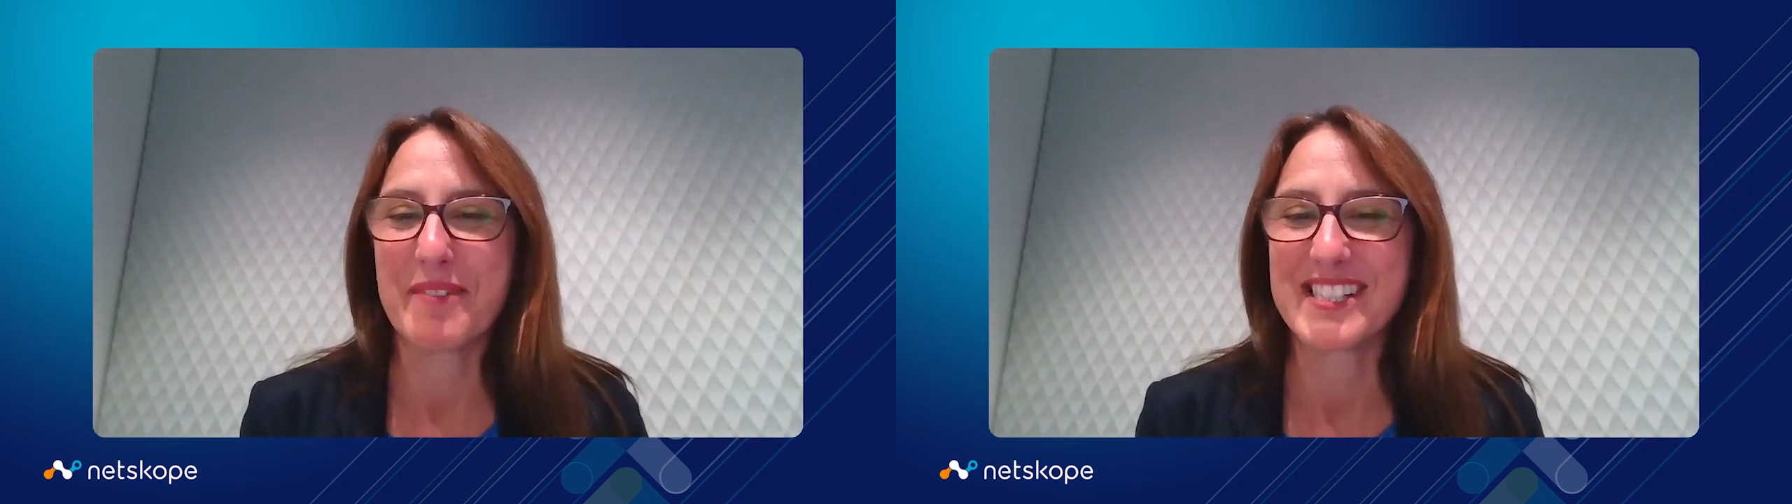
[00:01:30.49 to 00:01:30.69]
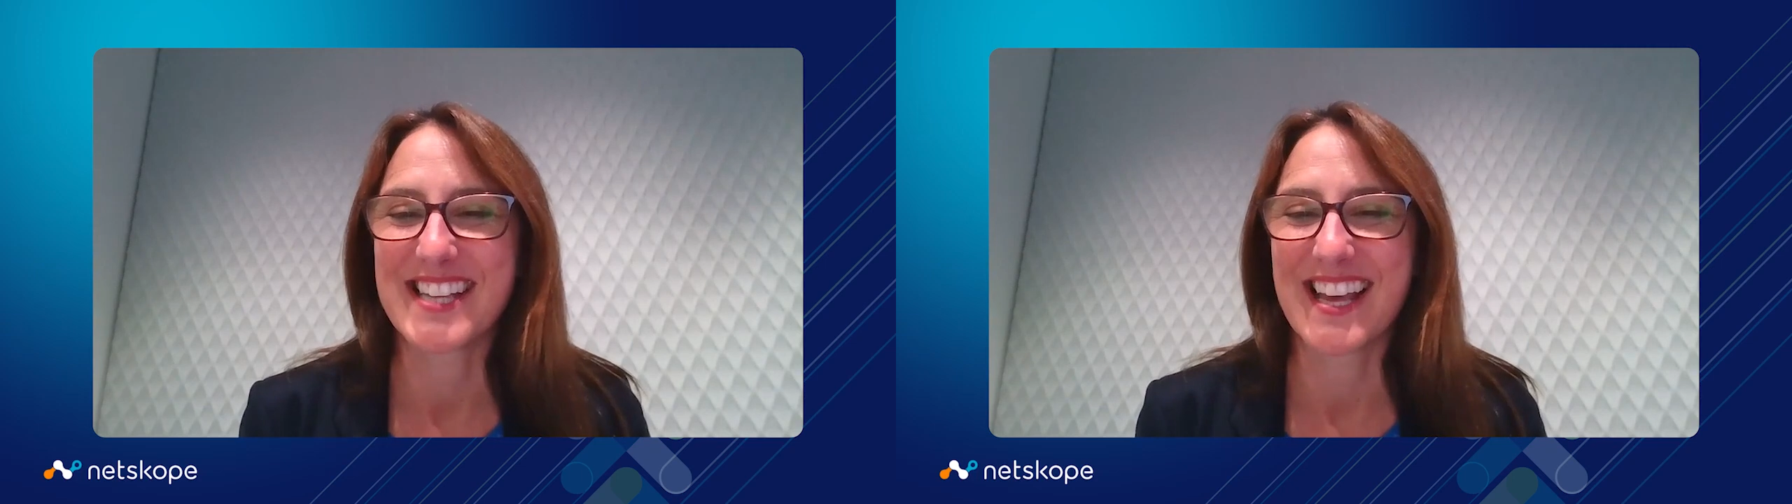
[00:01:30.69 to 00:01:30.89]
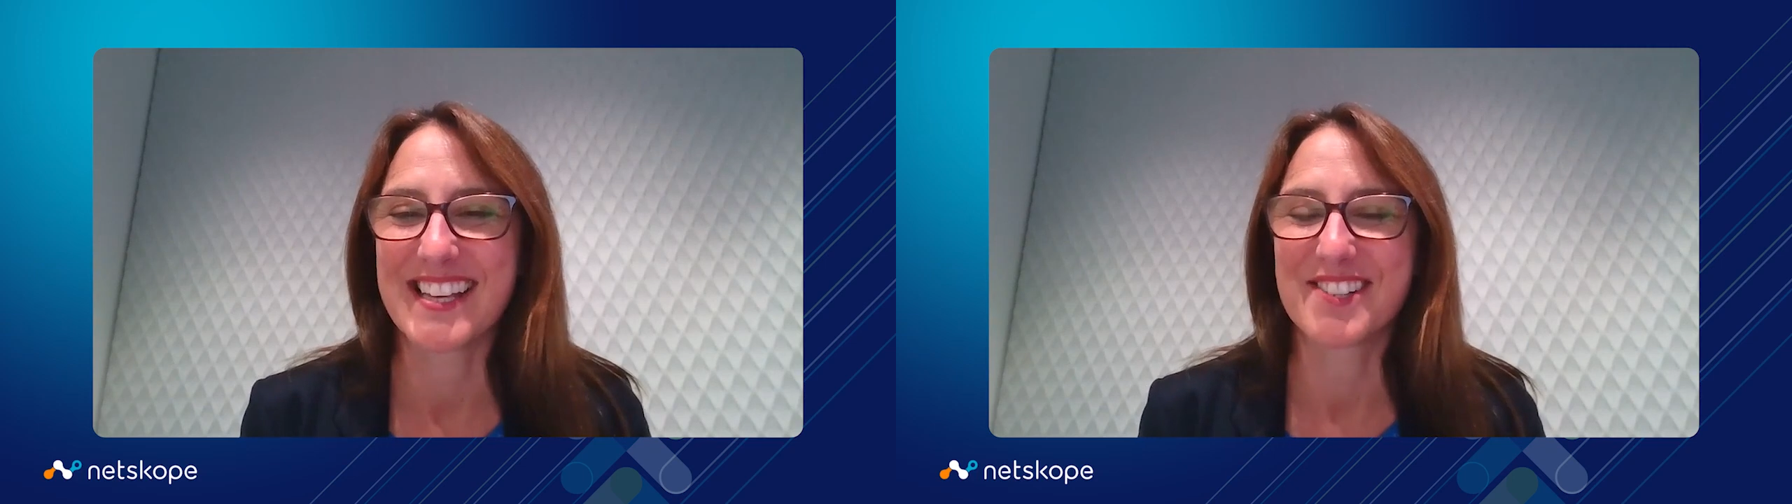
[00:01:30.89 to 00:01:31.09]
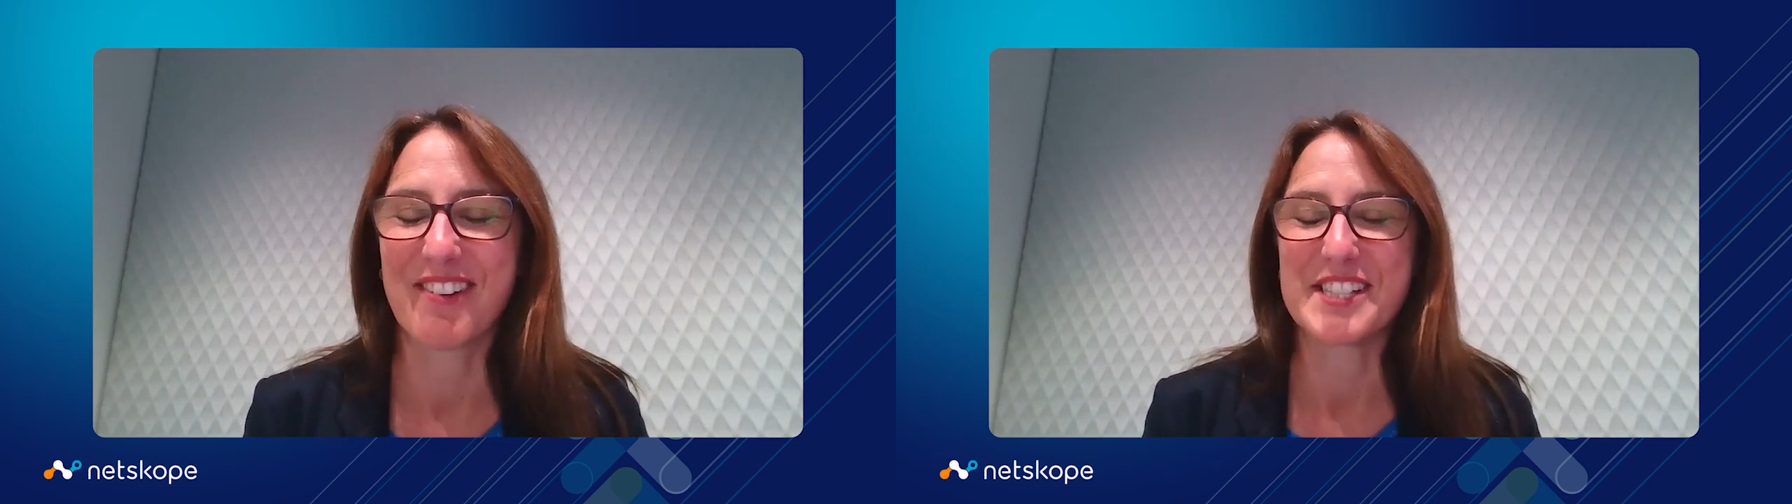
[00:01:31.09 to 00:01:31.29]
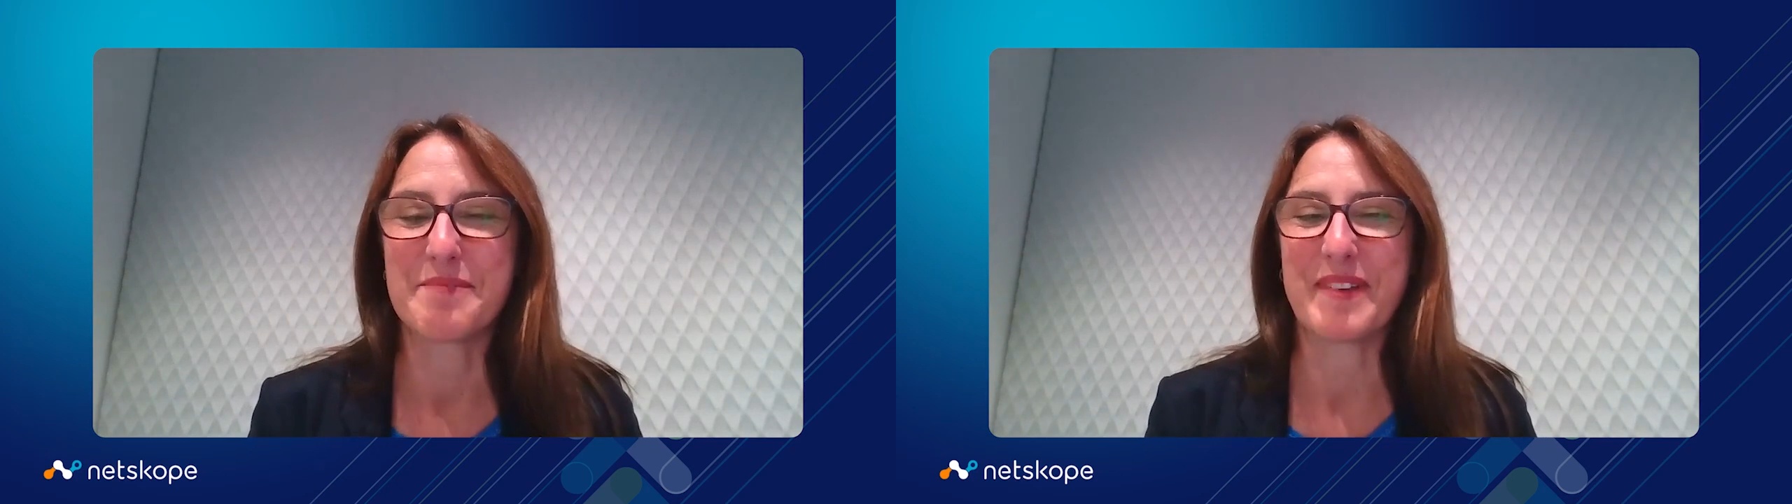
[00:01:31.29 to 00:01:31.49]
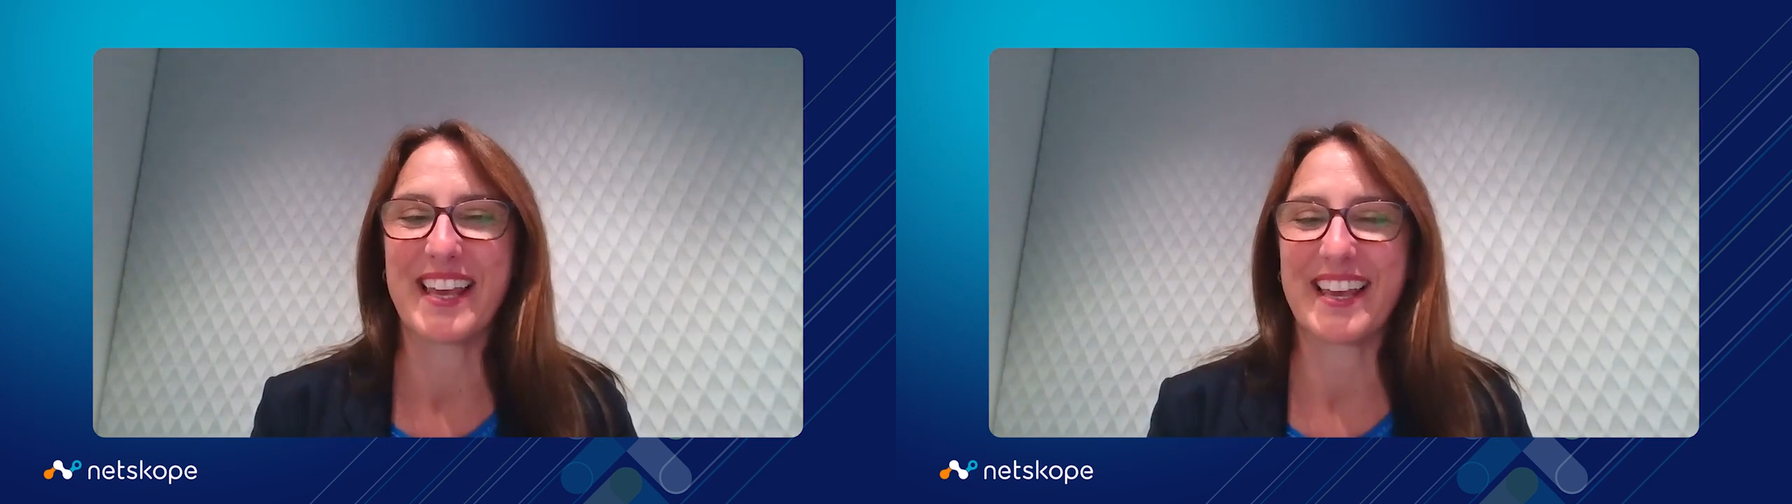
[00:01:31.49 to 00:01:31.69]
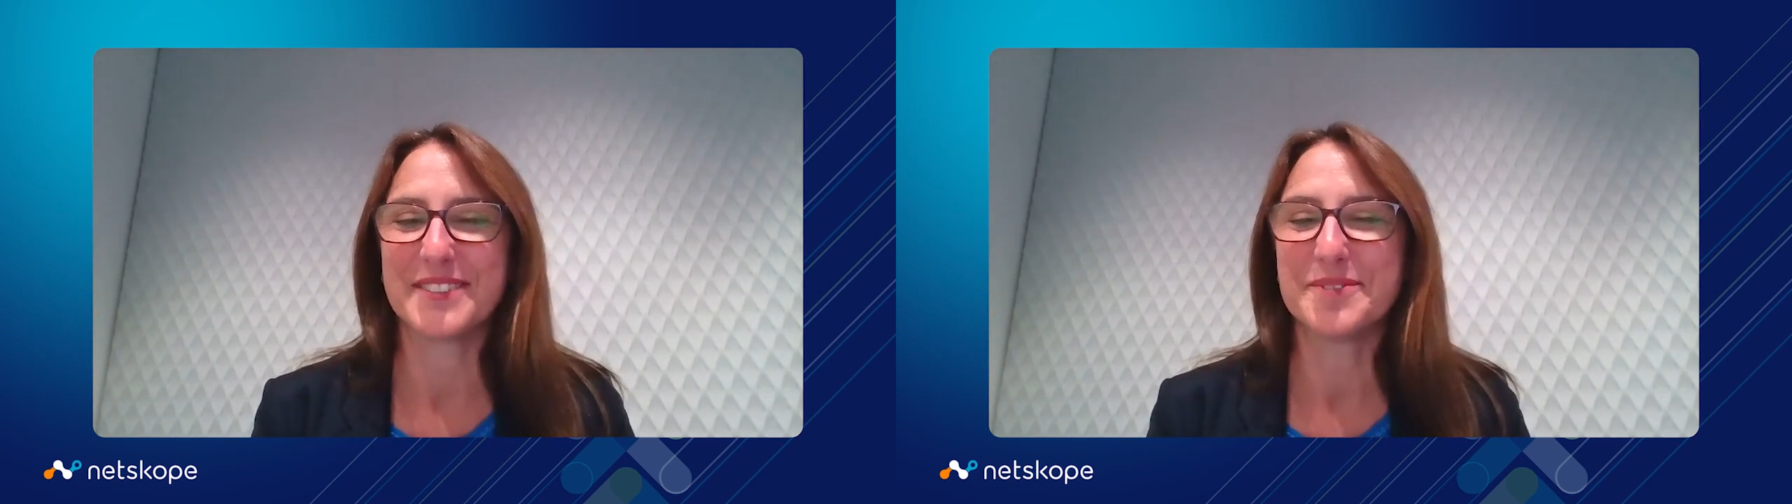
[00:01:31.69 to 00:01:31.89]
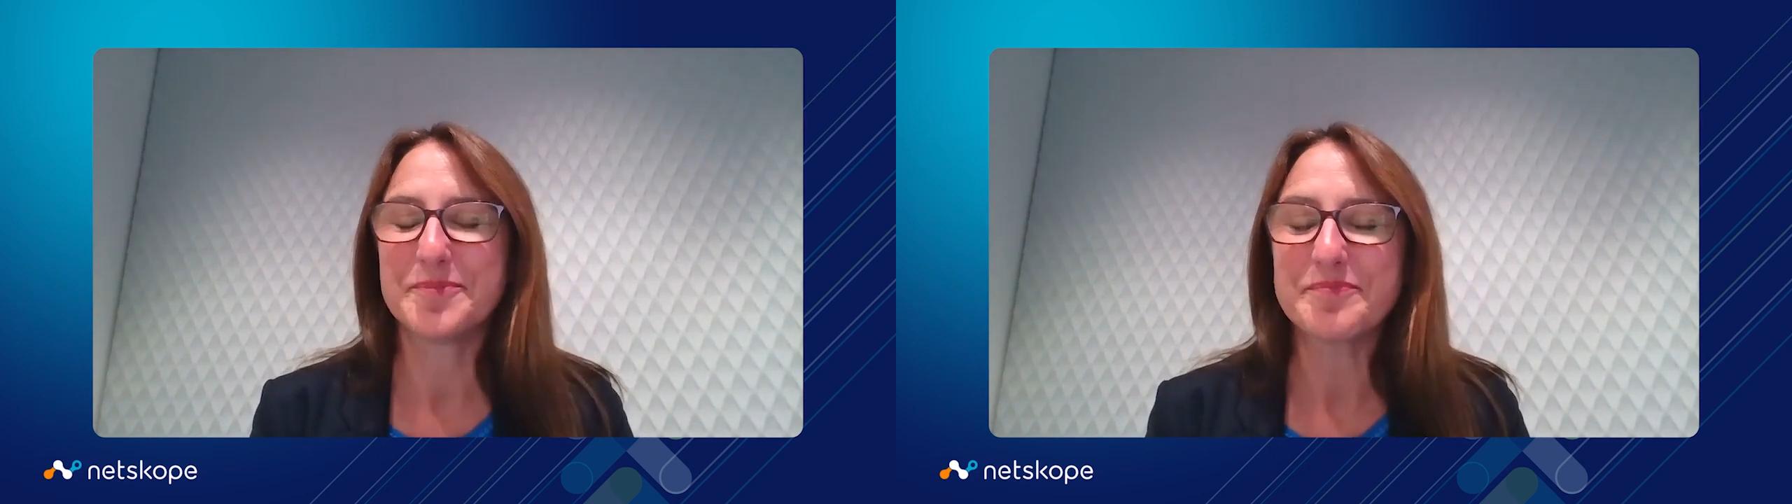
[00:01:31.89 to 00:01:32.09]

me today. It's great to be here.